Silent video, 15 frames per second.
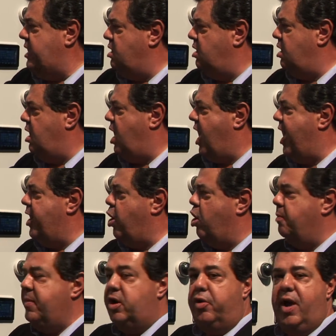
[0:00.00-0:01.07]
IR
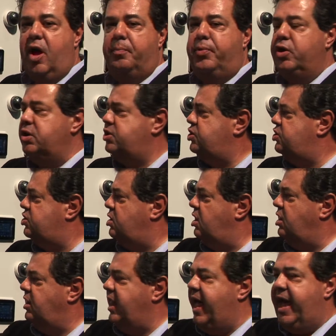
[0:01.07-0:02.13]
emitter outputs,
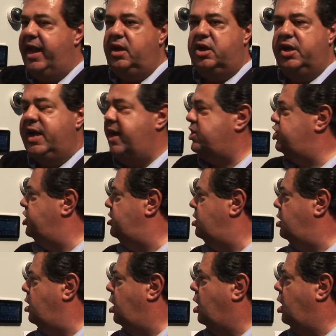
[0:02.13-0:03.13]
LAN connection.